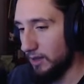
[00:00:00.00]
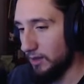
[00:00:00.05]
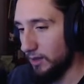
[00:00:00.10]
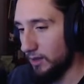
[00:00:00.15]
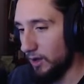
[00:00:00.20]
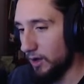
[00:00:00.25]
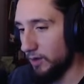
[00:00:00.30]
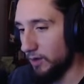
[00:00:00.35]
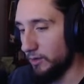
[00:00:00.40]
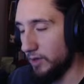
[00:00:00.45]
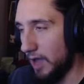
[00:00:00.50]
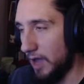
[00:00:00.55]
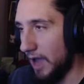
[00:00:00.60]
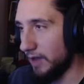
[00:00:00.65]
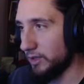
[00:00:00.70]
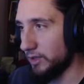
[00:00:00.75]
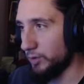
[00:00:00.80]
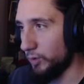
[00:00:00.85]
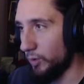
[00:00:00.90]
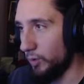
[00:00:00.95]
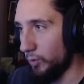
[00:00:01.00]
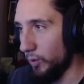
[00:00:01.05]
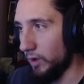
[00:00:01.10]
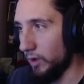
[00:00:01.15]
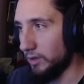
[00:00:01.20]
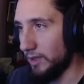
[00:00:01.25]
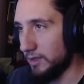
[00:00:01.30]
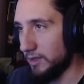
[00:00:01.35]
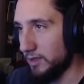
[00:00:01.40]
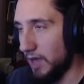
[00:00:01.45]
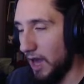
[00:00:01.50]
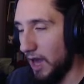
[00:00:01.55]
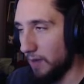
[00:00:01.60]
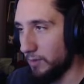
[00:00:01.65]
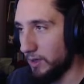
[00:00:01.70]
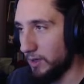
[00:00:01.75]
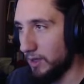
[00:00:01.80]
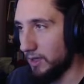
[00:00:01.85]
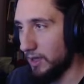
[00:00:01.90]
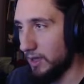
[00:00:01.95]
the actual work that's
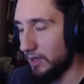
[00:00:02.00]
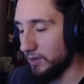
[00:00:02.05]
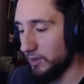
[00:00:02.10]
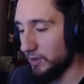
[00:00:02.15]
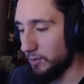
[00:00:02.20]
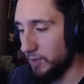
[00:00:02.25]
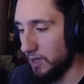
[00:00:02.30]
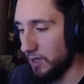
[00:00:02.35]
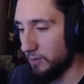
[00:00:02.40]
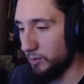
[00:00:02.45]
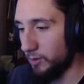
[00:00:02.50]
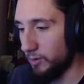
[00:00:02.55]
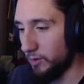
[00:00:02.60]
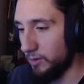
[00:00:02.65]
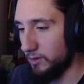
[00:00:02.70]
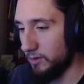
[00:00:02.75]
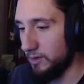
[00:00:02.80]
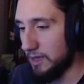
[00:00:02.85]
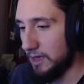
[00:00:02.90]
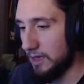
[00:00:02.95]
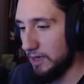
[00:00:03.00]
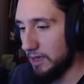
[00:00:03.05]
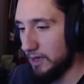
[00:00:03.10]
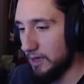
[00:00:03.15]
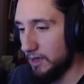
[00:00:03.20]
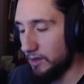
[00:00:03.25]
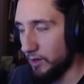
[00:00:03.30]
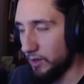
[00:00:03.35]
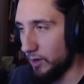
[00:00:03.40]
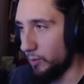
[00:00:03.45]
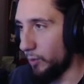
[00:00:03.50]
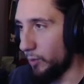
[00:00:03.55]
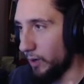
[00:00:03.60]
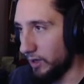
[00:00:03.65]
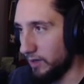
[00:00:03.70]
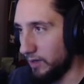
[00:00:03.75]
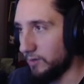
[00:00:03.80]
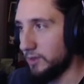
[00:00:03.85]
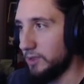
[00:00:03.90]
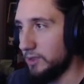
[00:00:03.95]
happening is the people that are
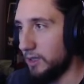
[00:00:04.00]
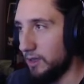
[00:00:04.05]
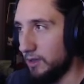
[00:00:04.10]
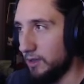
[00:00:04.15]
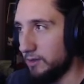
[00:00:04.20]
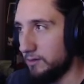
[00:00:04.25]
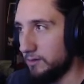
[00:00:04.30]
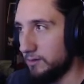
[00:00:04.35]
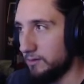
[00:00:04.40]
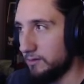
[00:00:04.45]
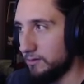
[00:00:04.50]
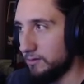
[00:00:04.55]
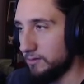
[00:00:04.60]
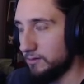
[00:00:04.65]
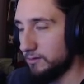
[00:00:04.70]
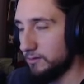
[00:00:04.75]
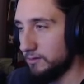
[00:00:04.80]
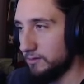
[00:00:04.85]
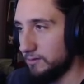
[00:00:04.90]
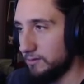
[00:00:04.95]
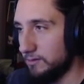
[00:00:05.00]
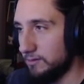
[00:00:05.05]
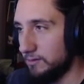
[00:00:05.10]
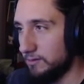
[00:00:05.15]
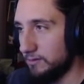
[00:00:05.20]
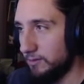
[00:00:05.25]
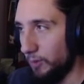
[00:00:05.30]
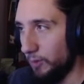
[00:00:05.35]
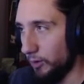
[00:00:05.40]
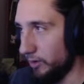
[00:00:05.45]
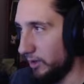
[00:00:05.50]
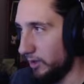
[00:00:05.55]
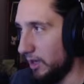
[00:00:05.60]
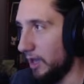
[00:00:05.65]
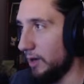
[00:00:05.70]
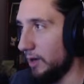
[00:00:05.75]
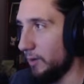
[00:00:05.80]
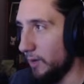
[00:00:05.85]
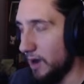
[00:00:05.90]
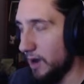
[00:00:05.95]
bringing the tea or the
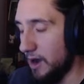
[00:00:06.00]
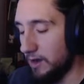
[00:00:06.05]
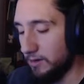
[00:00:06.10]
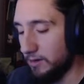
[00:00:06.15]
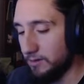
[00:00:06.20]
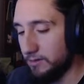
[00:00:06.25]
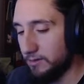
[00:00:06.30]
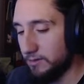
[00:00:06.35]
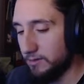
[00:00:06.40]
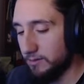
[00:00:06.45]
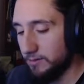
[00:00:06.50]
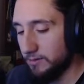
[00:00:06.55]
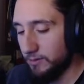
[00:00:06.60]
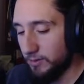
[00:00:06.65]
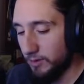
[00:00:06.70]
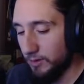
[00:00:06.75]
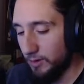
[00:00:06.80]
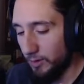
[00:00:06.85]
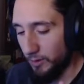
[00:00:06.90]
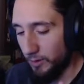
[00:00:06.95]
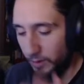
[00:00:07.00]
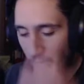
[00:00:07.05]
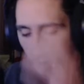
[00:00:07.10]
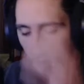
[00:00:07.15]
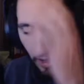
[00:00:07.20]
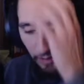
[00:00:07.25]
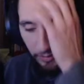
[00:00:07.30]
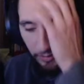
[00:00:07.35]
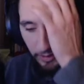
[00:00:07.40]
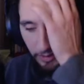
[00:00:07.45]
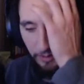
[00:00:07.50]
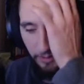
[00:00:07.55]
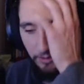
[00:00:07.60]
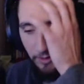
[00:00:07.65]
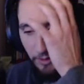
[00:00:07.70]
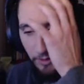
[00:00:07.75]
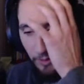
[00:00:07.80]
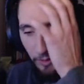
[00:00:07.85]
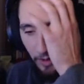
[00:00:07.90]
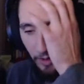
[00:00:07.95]
Gatorade or the coffee,
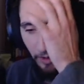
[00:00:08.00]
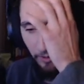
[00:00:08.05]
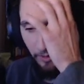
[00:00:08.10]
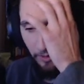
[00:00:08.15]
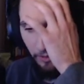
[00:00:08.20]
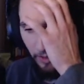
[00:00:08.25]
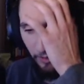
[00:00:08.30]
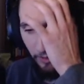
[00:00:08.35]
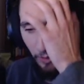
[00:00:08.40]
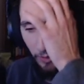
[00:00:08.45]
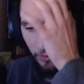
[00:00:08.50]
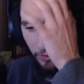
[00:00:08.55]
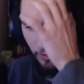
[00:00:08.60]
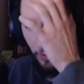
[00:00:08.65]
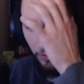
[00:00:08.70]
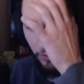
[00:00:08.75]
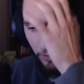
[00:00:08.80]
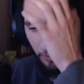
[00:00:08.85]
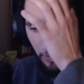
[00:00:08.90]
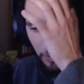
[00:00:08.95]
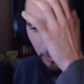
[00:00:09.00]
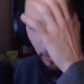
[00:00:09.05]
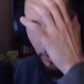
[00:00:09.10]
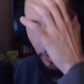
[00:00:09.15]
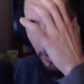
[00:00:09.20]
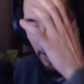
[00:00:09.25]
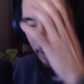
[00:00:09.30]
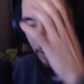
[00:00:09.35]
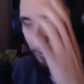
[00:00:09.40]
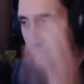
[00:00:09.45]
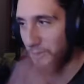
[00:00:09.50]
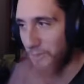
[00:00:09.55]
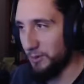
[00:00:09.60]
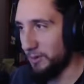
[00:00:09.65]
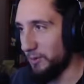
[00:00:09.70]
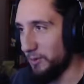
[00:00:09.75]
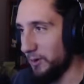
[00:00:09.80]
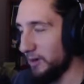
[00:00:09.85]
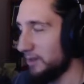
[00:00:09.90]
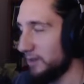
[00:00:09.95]
whatever. Those are the people that are actually doing
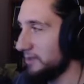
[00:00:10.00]
work.